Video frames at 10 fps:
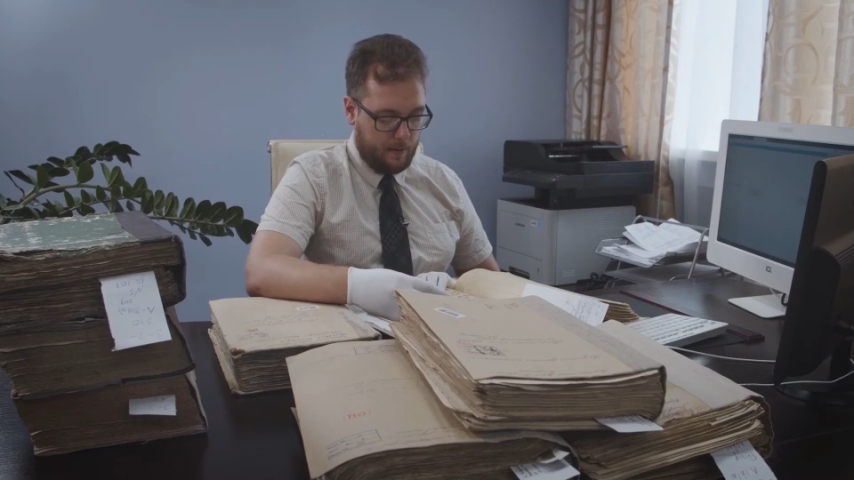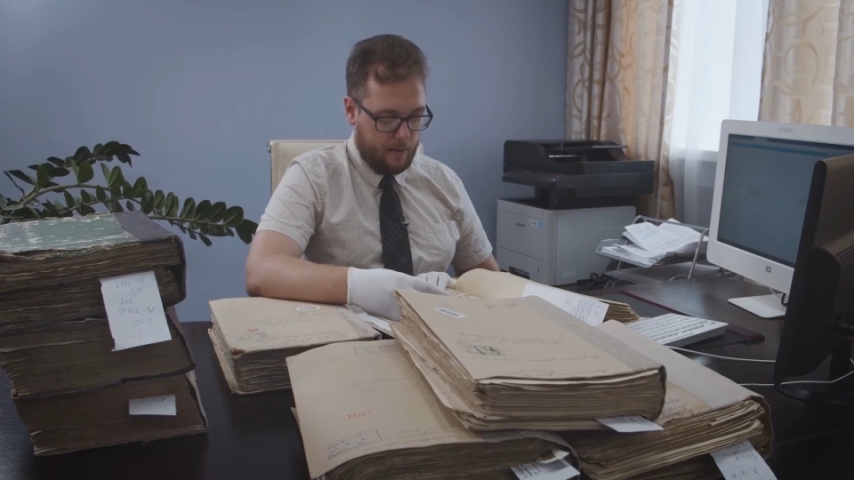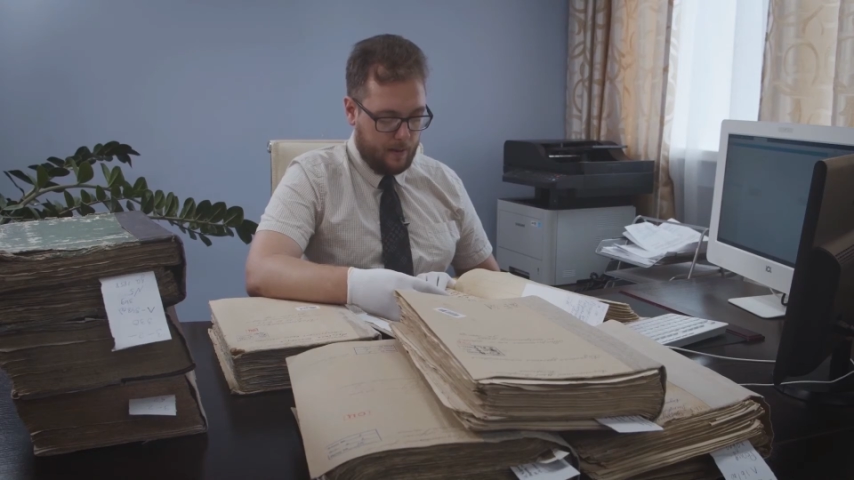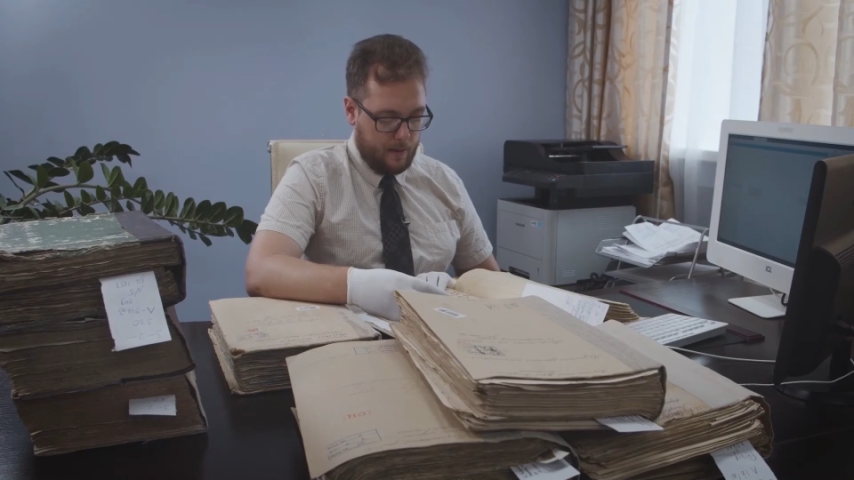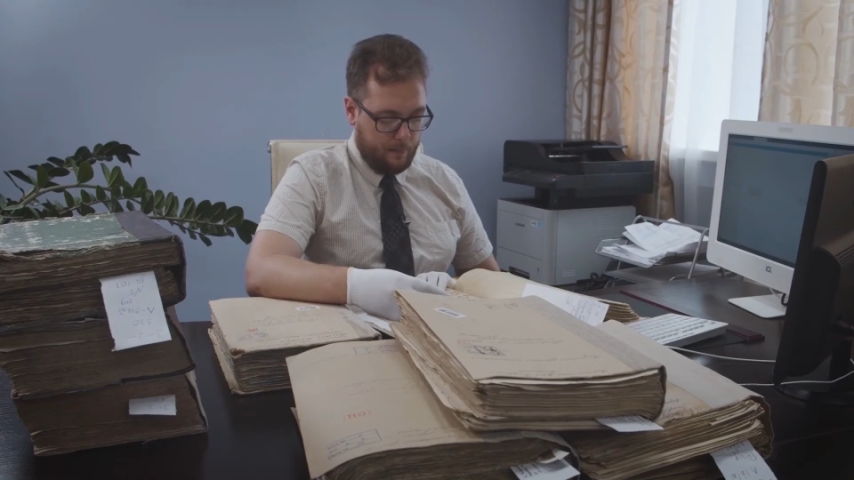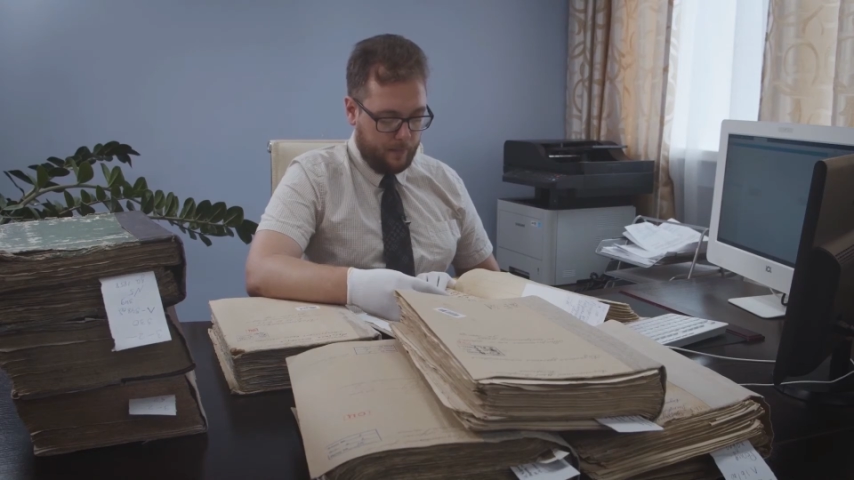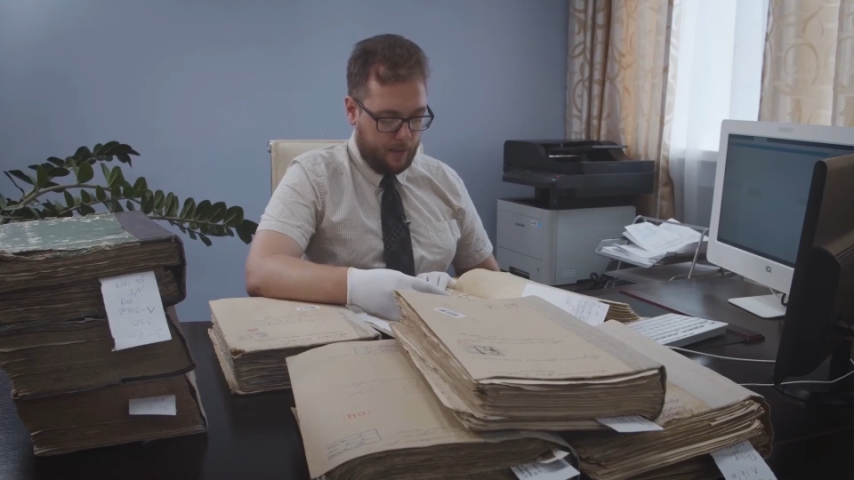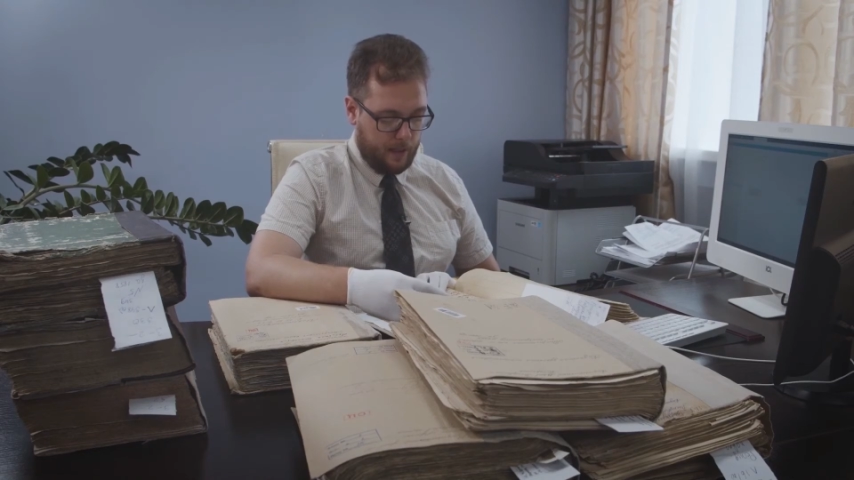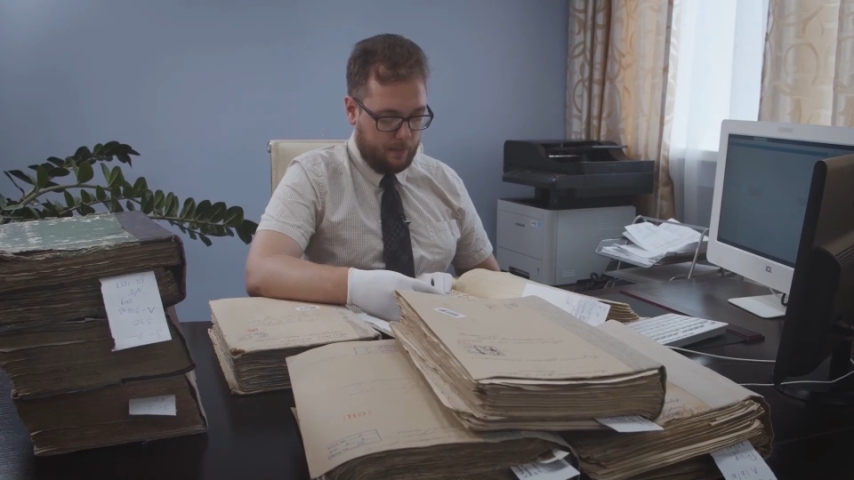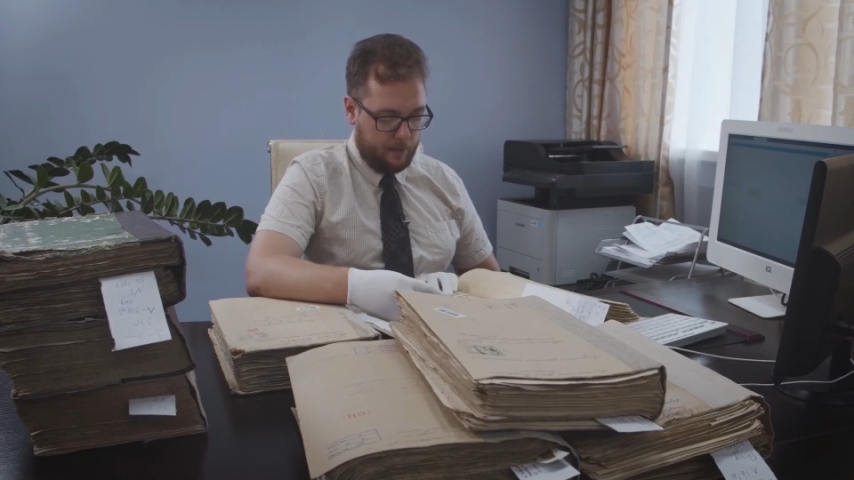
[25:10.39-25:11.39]

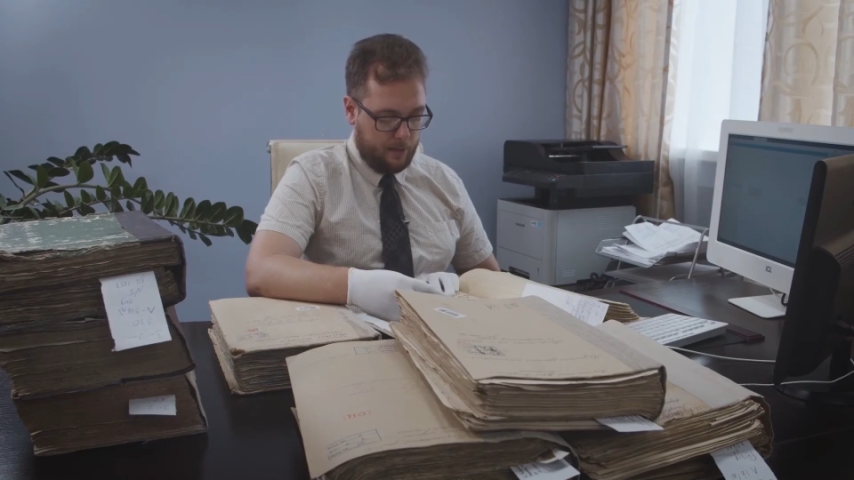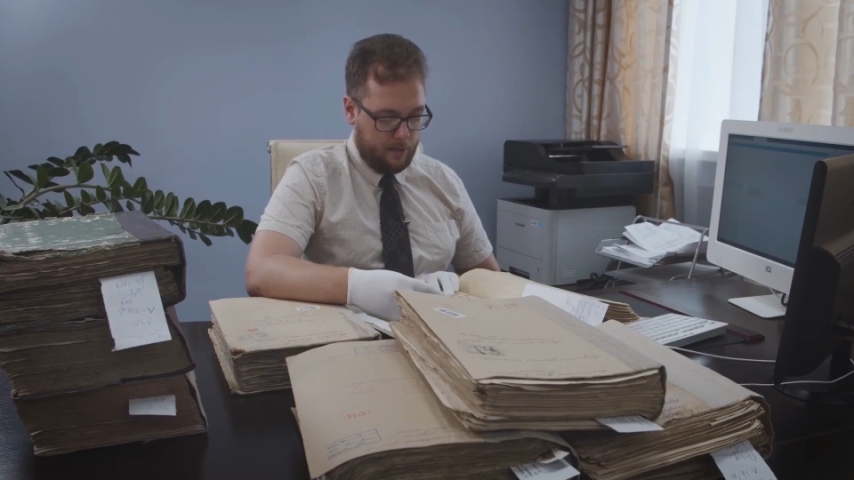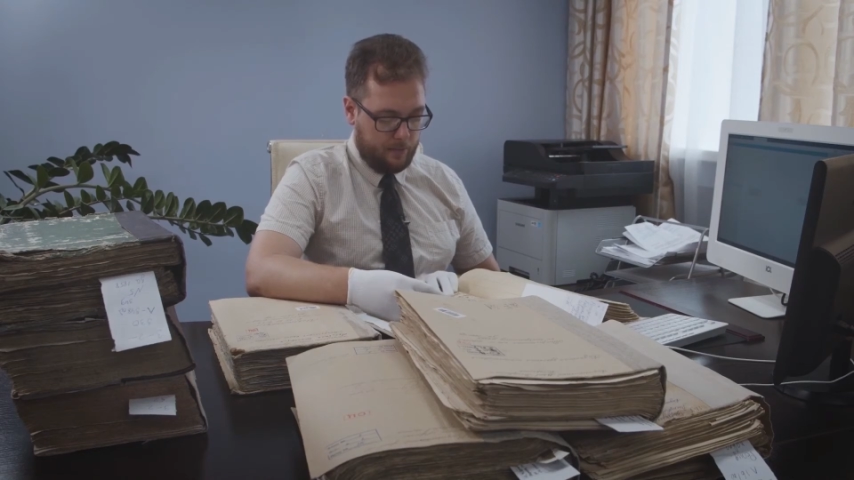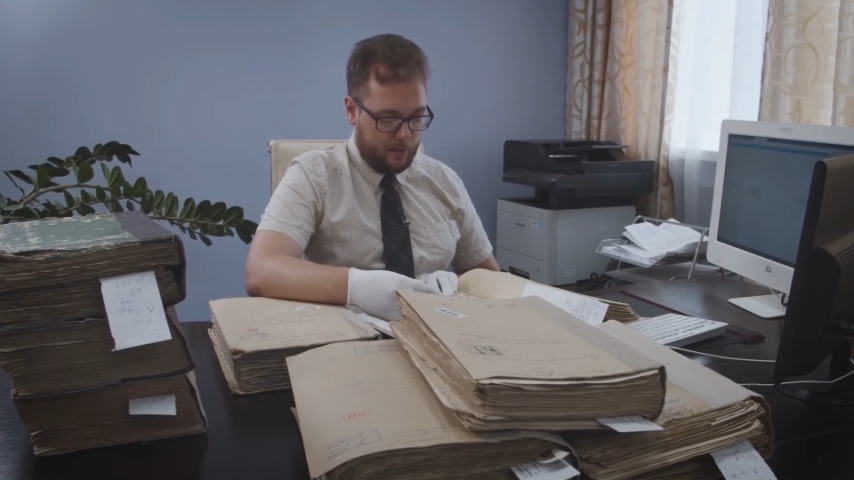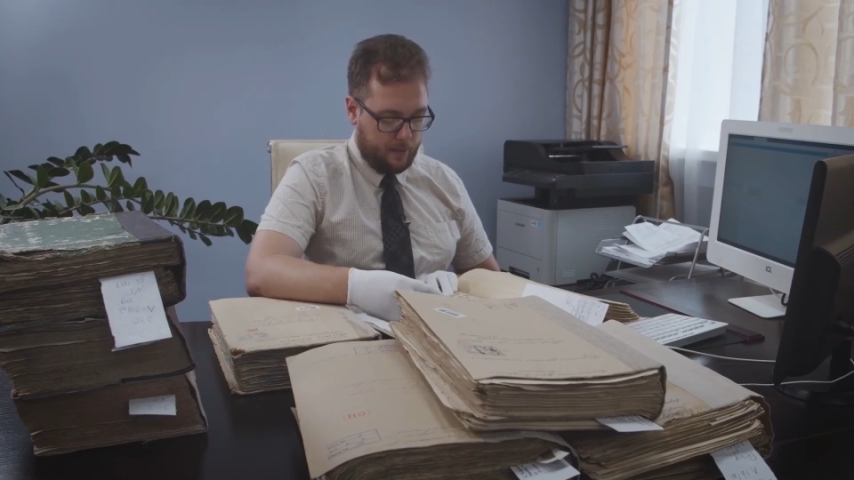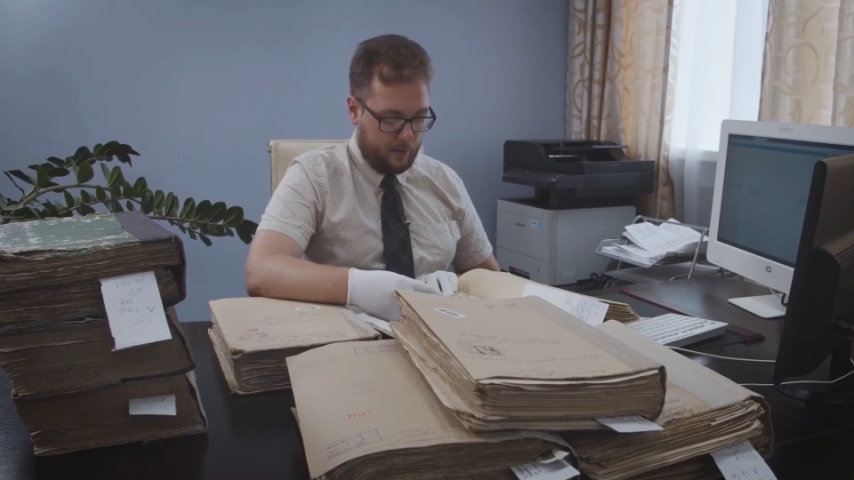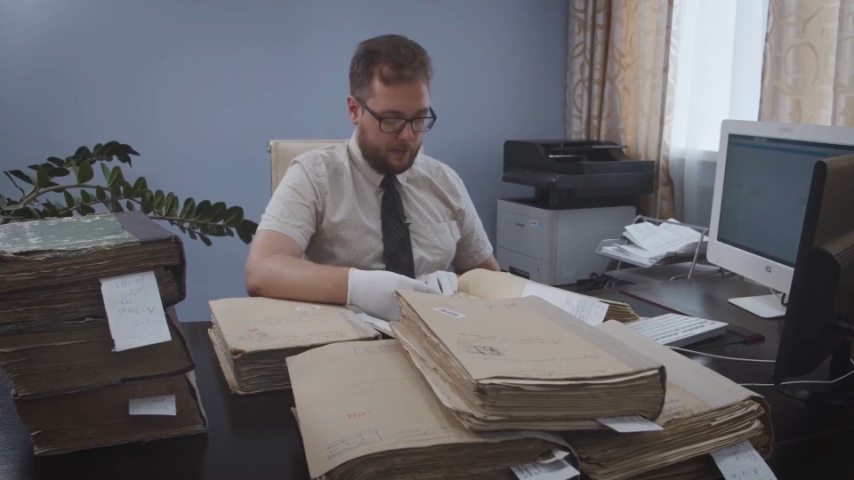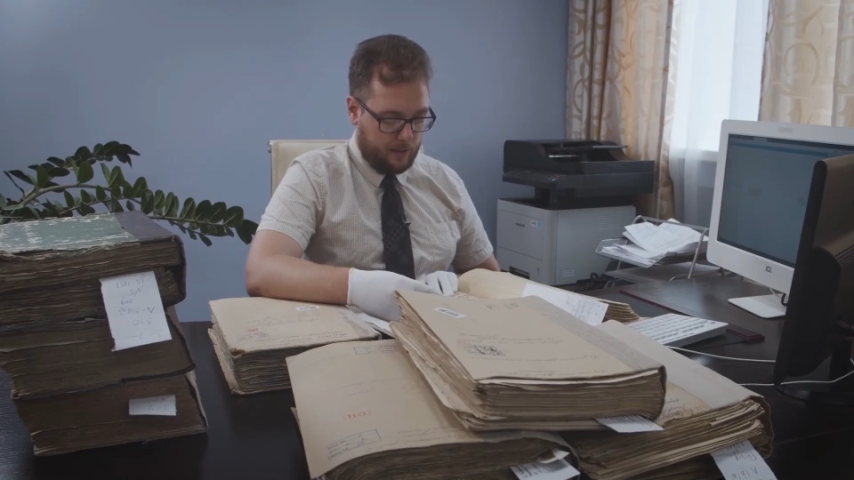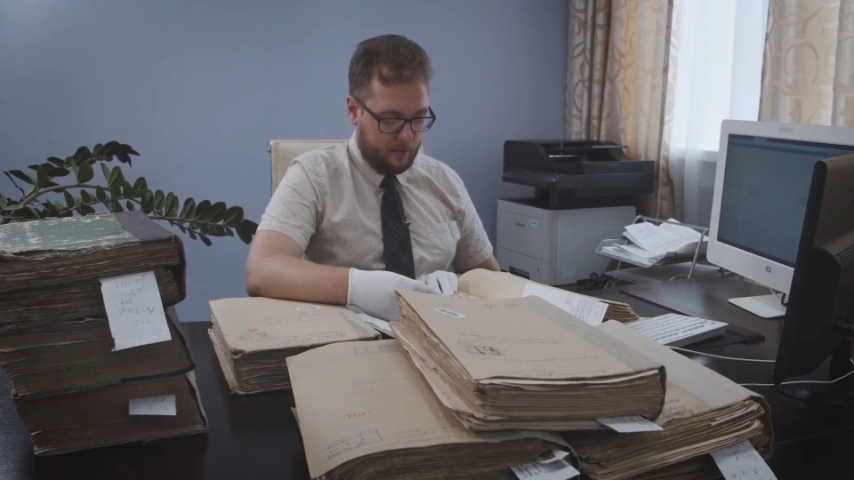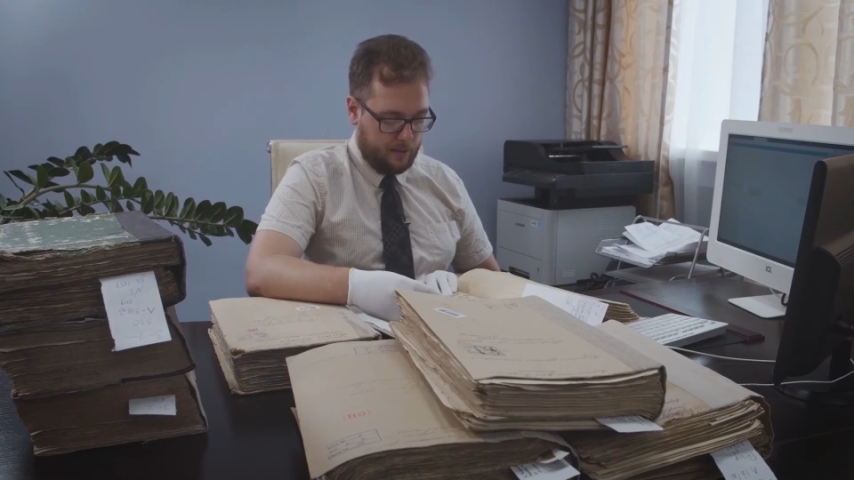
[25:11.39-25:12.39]
Shamsuddin
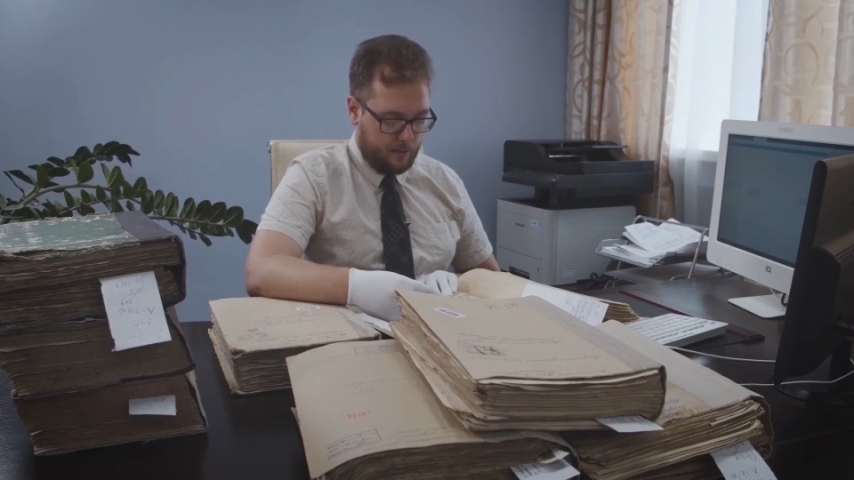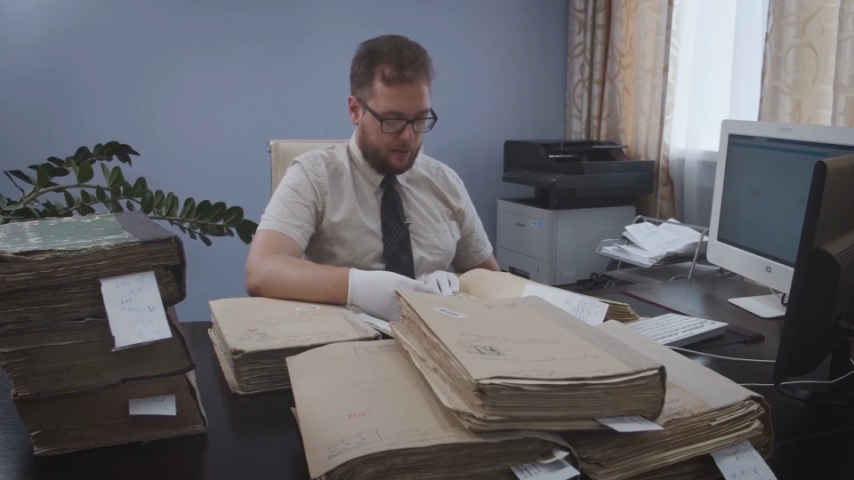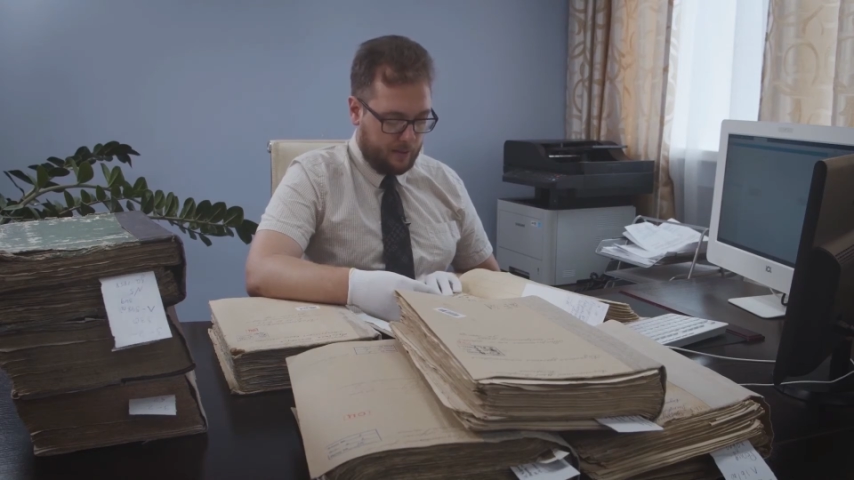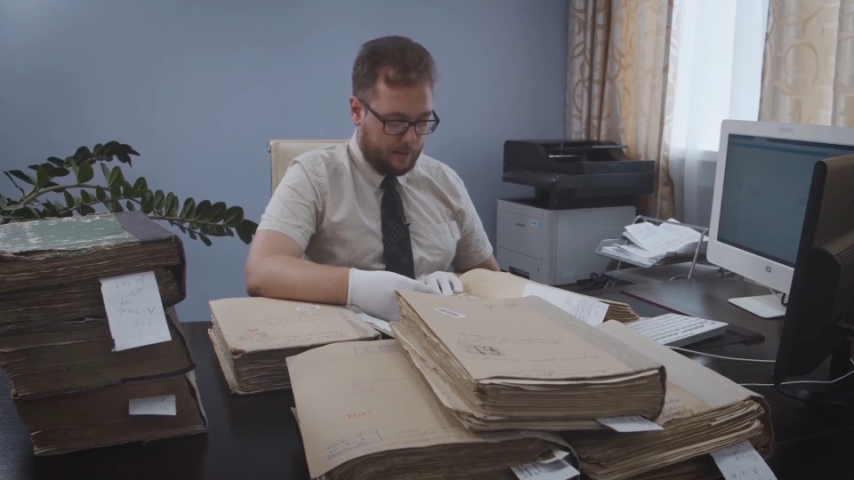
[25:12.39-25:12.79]
Zalidinovich